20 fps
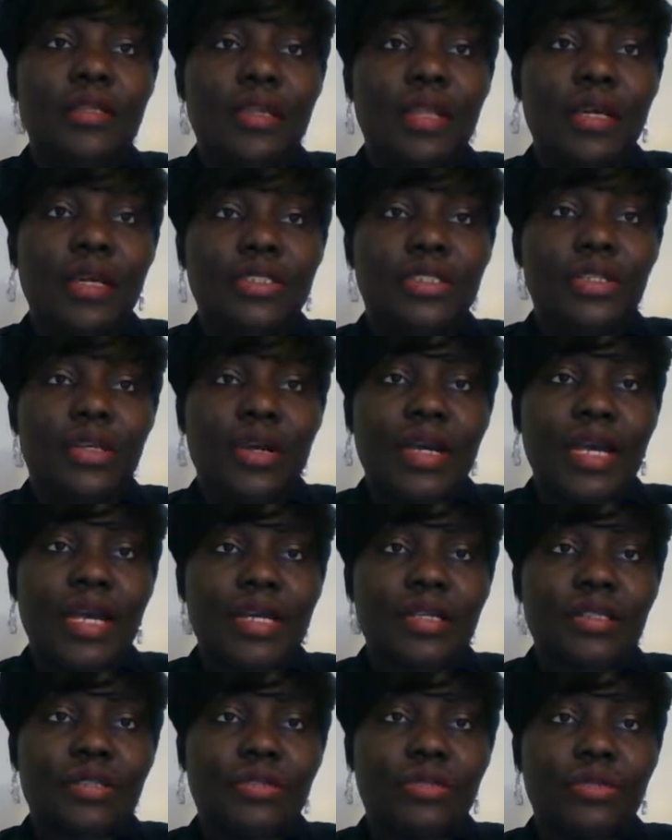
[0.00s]

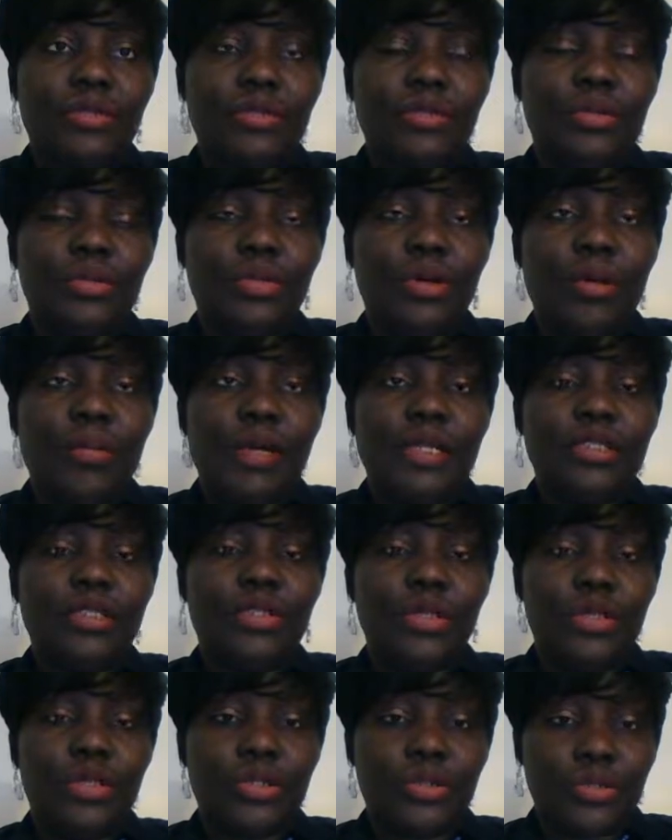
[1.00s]
lecturer to come and
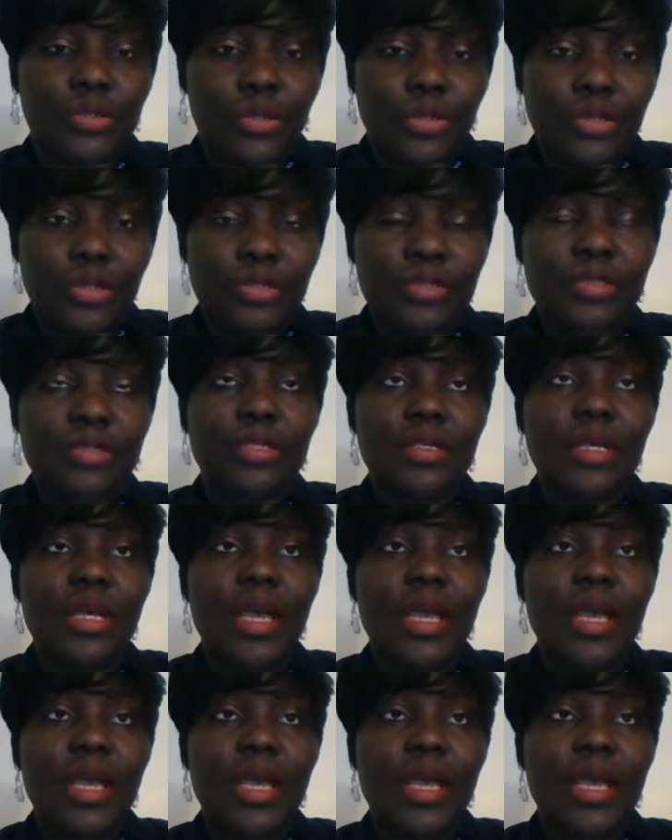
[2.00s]
talk to us